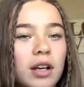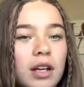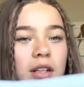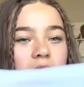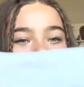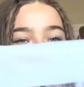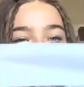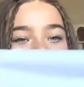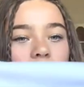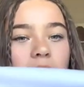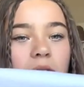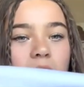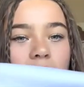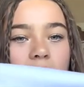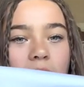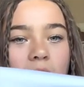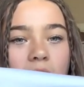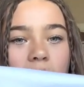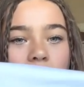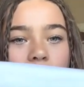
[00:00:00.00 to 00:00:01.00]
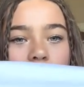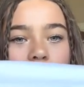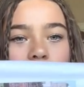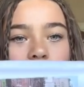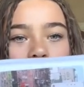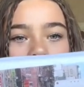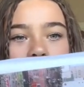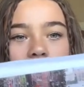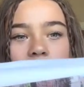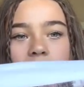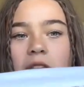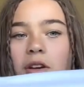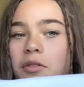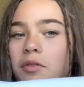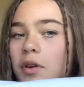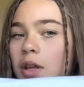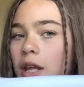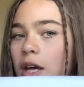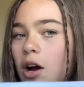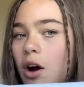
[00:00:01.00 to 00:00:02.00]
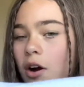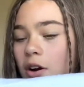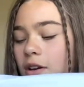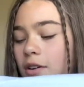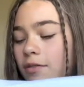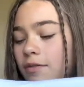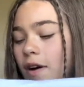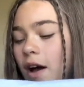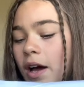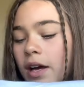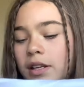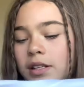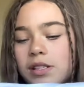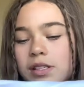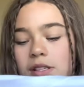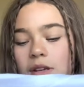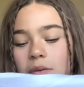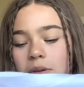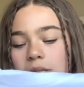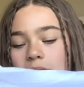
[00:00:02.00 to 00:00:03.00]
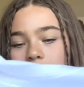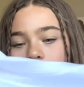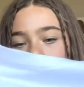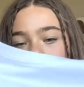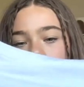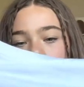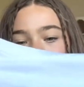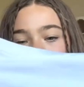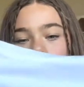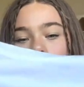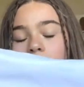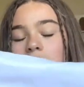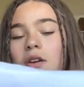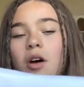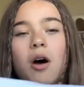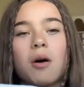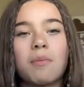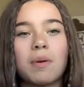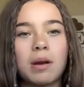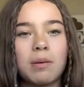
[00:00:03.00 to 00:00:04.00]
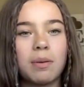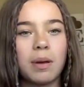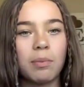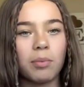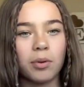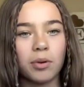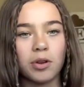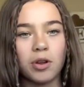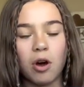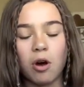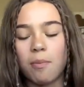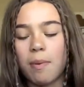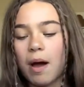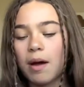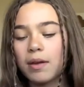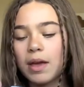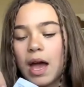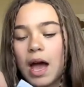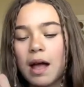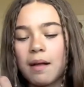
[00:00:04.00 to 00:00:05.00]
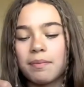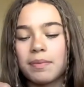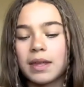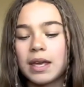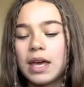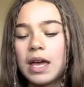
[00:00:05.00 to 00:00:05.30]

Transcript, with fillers: and not only there, but like they're really hard to find, so it's something that not many people know about yet.